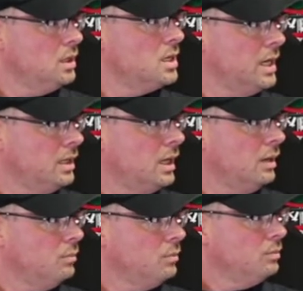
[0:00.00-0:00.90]
the tight
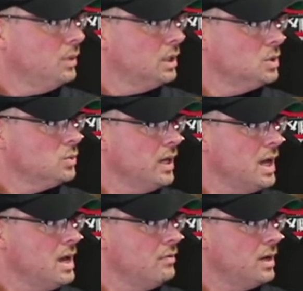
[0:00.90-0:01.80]
game, because we
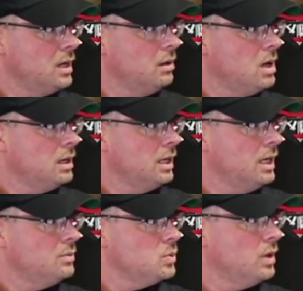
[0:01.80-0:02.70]
have had a lot of
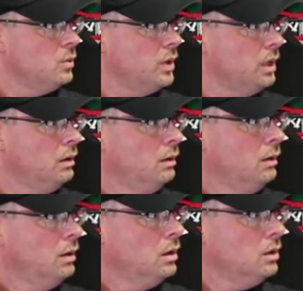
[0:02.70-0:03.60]
games where we,
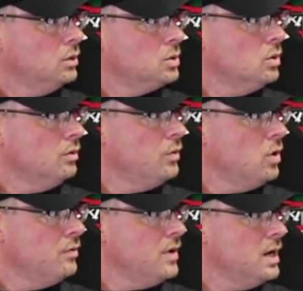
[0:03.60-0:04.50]
you know, scored
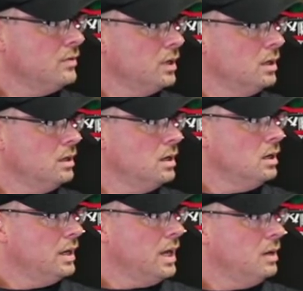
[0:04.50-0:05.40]
4 or 5
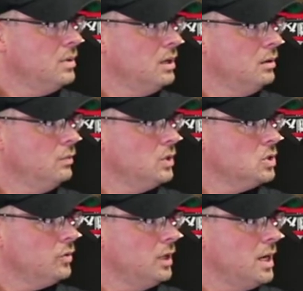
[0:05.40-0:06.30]
a game, and we
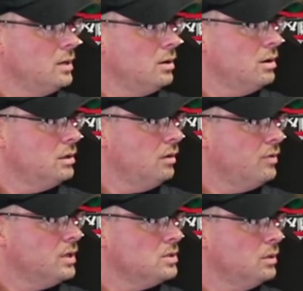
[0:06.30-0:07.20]
just relied on our
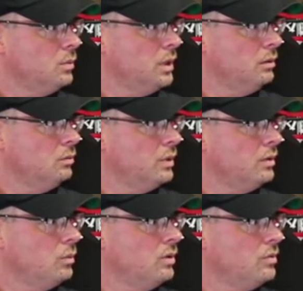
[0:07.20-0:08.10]
defense, and we
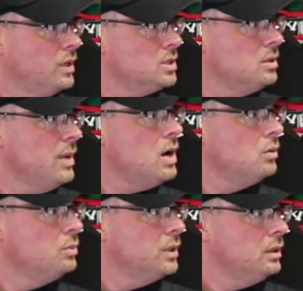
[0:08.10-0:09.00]
finished them
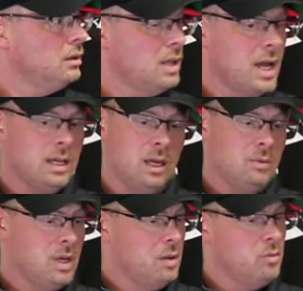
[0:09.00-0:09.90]
out. But that
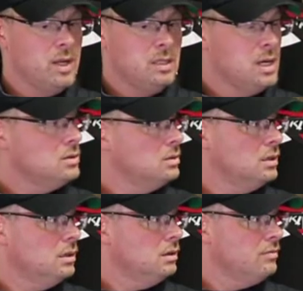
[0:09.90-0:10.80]
game came right down
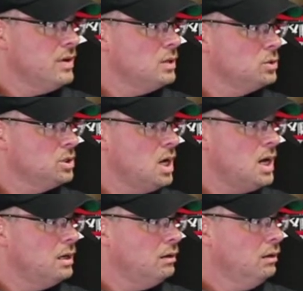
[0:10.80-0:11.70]
to the final
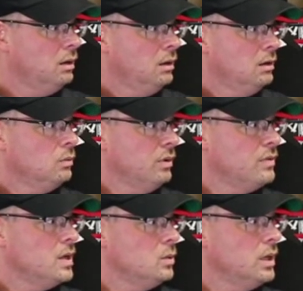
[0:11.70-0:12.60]
shot, and we
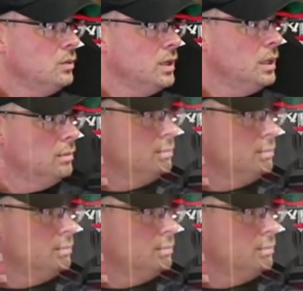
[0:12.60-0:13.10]
found a way to win it.